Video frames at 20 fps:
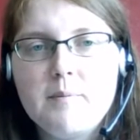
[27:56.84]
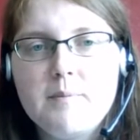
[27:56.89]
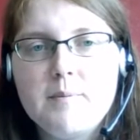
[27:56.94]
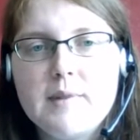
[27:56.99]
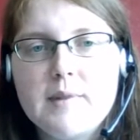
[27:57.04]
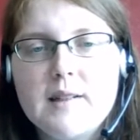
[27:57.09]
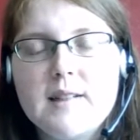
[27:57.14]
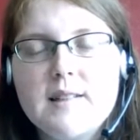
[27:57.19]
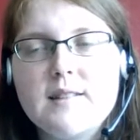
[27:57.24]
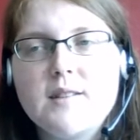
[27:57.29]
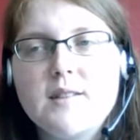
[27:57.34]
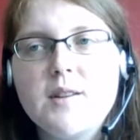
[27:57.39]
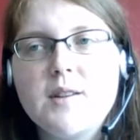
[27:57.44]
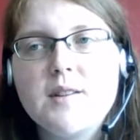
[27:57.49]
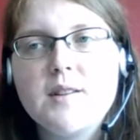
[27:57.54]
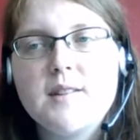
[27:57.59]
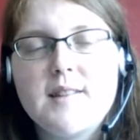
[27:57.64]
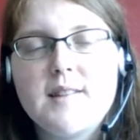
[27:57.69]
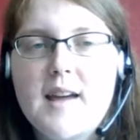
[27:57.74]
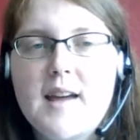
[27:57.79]
But it's not
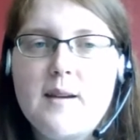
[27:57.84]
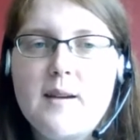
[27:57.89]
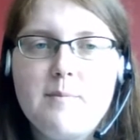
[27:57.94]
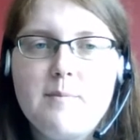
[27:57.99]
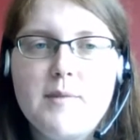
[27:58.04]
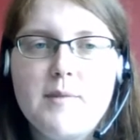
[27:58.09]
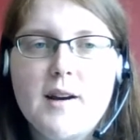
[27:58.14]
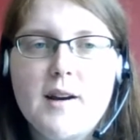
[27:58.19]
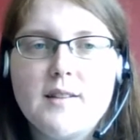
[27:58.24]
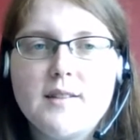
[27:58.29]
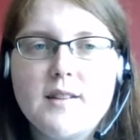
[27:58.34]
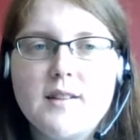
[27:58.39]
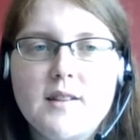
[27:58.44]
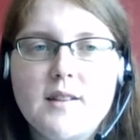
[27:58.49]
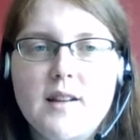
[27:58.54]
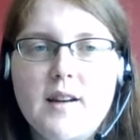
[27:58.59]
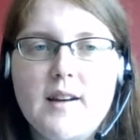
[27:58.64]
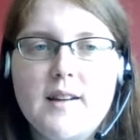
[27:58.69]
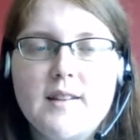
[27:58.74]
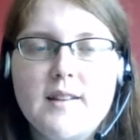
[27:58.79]
the same. Browsing
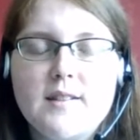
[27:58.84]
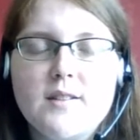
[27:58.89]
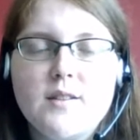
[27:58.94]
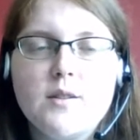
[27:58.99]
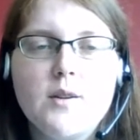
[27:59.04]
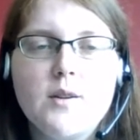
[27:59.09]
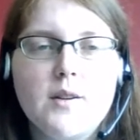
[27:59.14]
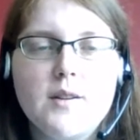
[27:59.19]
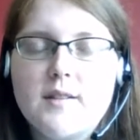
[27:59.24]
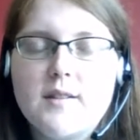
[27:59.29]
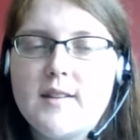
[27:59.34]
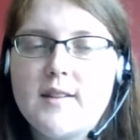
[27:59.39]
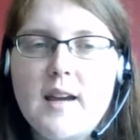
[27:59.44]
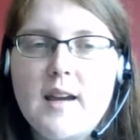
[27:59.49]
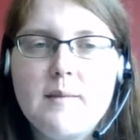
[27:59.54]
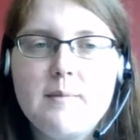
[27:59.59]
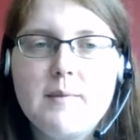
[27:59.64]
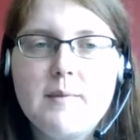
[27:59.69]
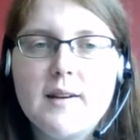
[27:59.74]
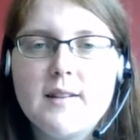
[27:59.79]
online is not the
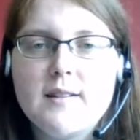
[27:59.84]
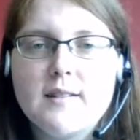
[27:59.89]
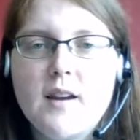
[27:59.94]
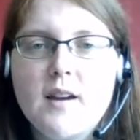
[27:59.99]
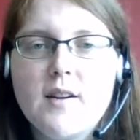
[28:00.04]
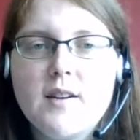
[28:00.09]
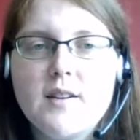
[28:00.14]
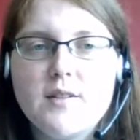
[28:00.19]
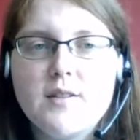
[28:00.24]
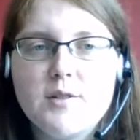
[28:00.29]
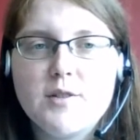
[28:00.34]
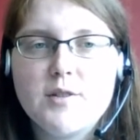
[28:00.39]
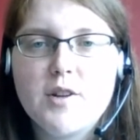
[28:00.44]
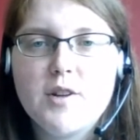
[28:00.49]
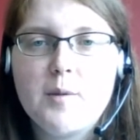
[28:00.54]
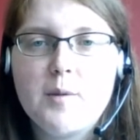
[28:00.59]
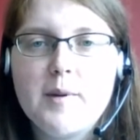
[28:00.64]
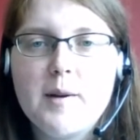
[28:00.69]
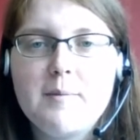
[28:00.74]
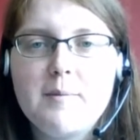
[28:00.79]
same as going into a
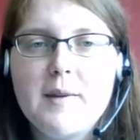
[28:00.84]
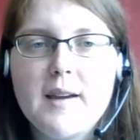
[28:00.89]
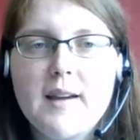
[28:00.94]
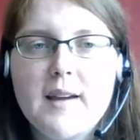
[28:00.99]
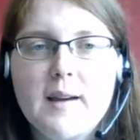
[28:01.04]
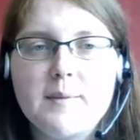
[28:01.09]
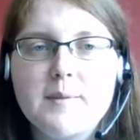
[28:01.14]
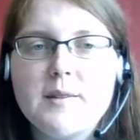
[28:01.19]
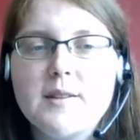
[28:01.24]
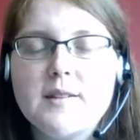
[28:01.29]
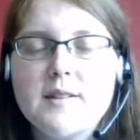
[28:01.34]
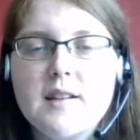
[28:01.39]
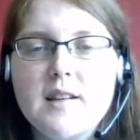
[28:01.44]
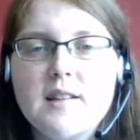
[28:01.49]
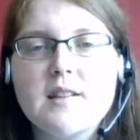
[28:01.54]
shop and being able to see